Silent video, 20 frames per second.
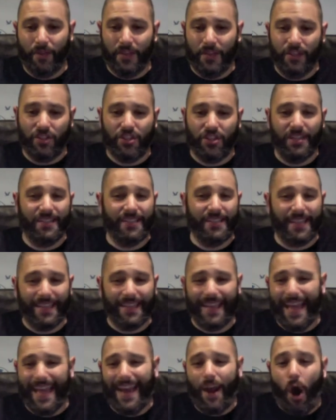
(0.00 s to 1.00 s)
Cheesy
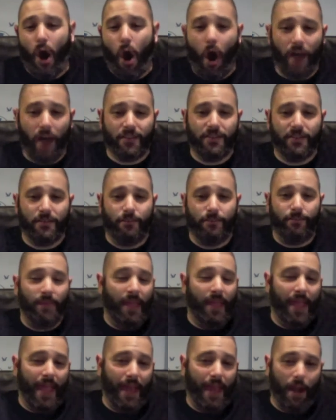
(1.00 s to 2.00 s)
yet awesome,
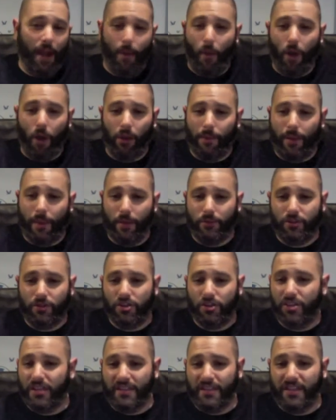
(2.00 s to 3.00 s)
and I'm all about
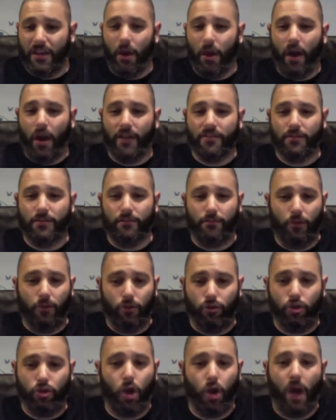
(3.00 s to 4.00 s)
cheesy awesome
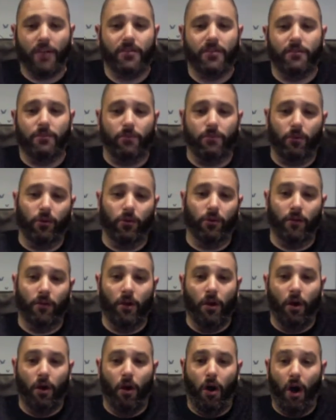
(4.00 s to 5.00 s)
or chawsome or
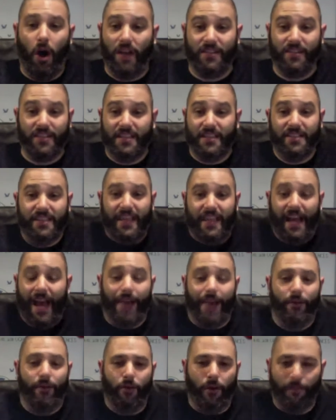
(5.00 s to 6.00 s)
Aussiesy.
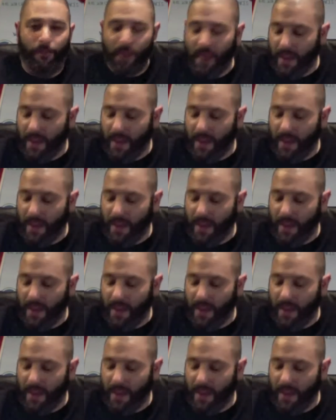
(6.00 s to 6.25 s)
I don't know.